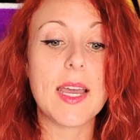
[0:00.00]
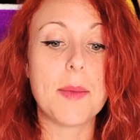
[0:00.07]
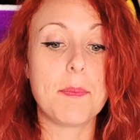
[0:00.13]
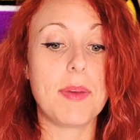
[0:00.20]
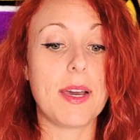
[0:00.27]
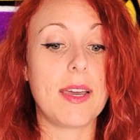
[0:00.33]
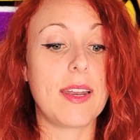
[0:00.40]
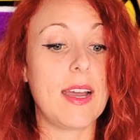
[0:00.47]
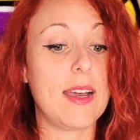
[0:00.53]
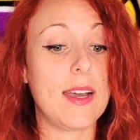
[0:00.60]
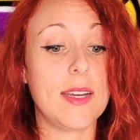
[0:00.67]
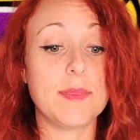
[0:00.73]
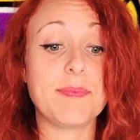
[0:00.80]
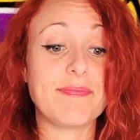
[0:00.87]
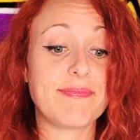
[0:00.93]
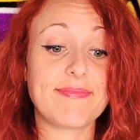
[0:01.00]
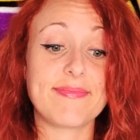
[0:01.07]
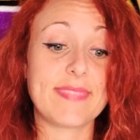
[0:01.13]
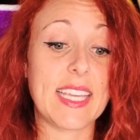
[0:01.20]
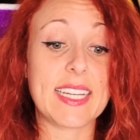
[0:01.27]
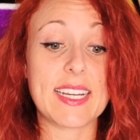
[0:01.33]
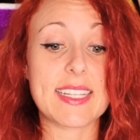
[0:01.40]
But
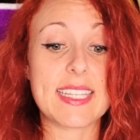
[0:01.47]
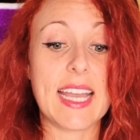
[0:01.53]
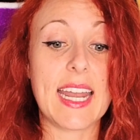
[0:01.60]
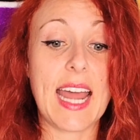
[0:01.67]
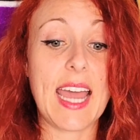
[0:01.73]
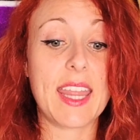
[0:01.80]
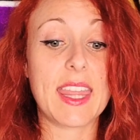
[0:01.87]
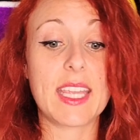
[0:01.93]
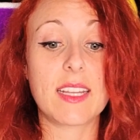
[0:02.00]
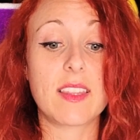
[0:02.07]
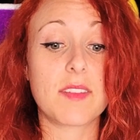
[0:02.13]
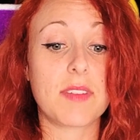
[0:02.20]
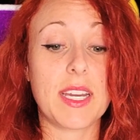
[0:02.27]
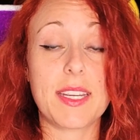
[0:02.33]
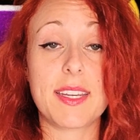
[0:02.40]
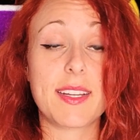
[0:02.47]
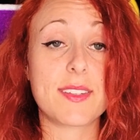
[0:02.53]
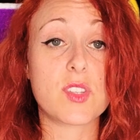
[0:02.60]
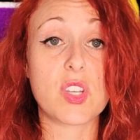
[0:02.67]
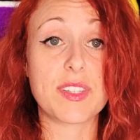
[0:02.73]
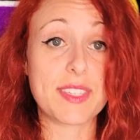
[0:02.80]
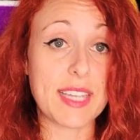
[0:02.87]
like I said, I think the Vikings
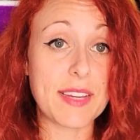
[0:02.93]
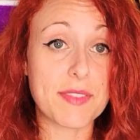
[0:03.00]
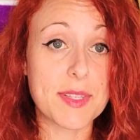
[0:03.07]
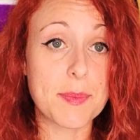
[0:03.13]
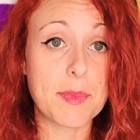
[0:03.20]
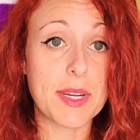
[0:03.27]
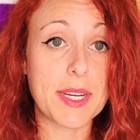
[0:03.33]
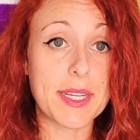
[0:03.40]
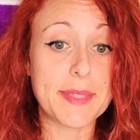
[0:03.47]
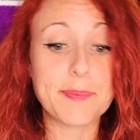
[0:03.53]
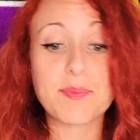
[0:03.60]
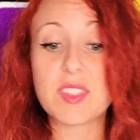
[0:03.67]
could save some money.